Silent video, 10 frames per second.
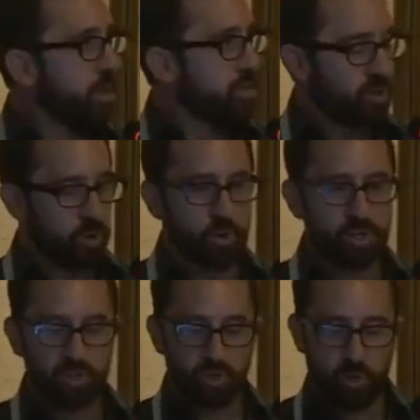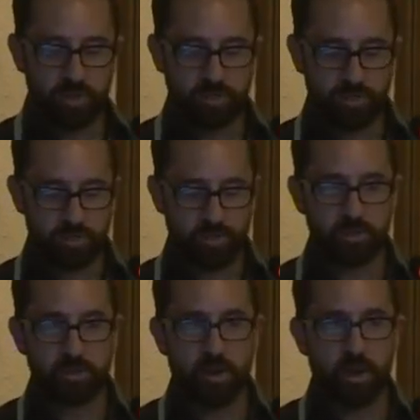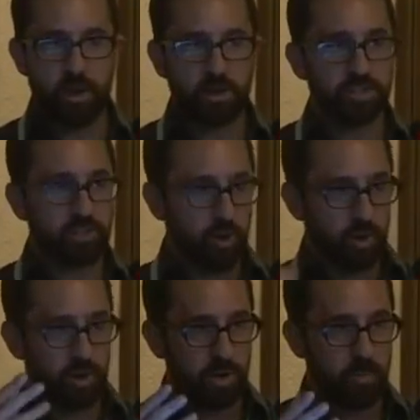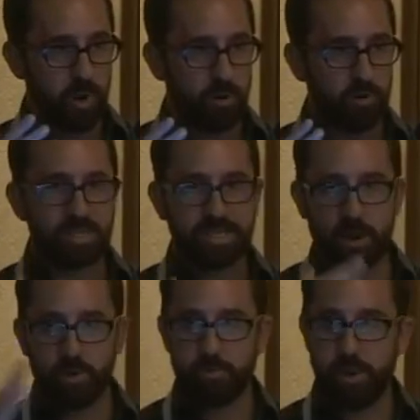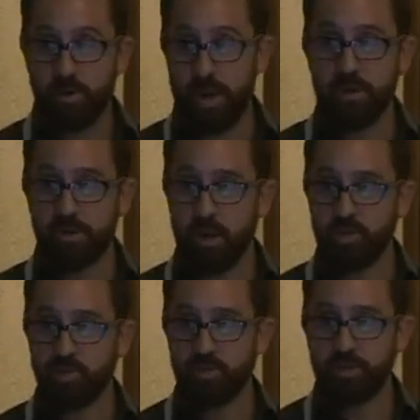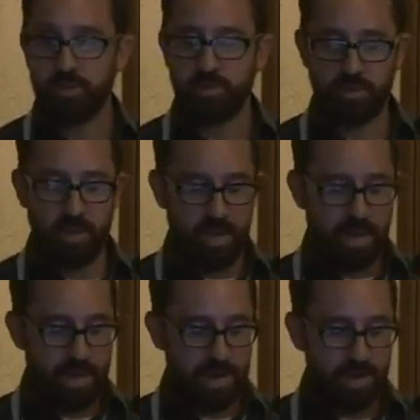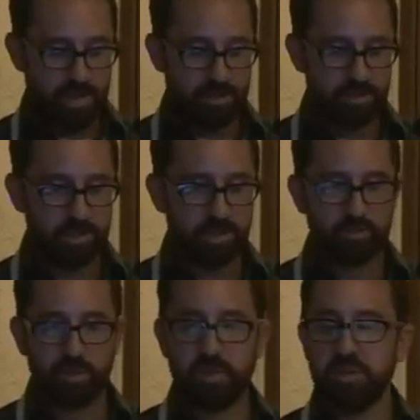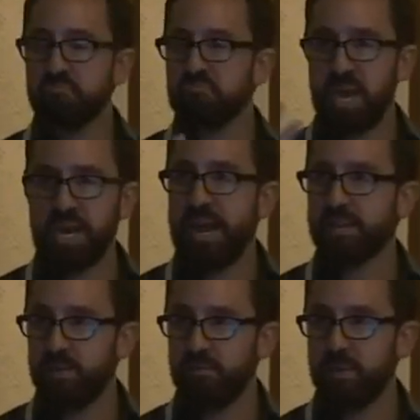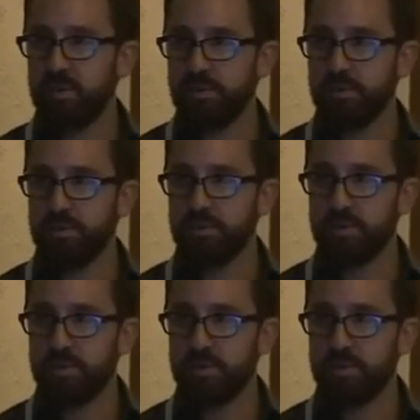So choices started in Nepal. It's now in about 8 countries. And it's really 8 activities